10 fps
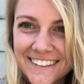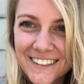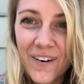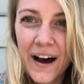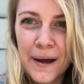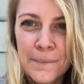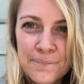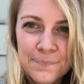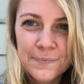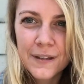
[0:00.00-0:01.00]
So I am
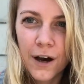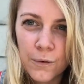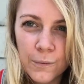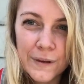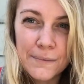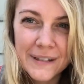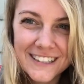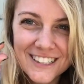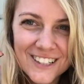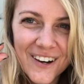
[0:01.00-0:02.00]
a wee bit
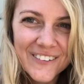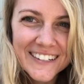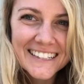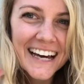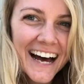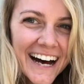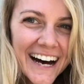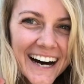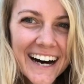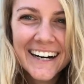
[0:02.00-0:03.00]
stoked
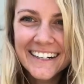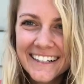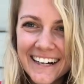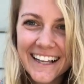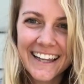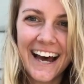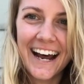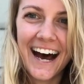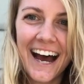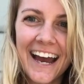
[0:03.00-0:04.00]
that
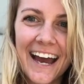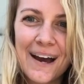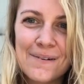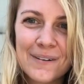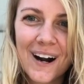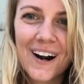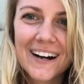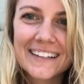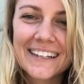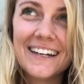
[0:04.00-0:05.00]
I am
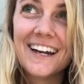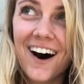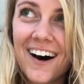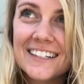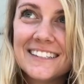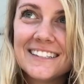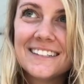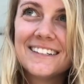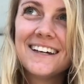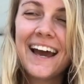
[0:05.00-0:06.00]
currently not
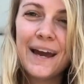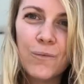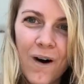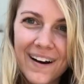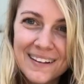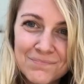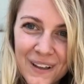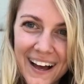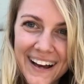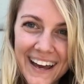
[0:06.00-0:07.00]
a walking
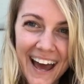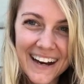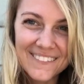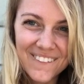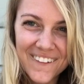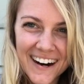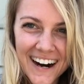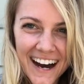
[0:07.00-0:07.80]
plague anymore.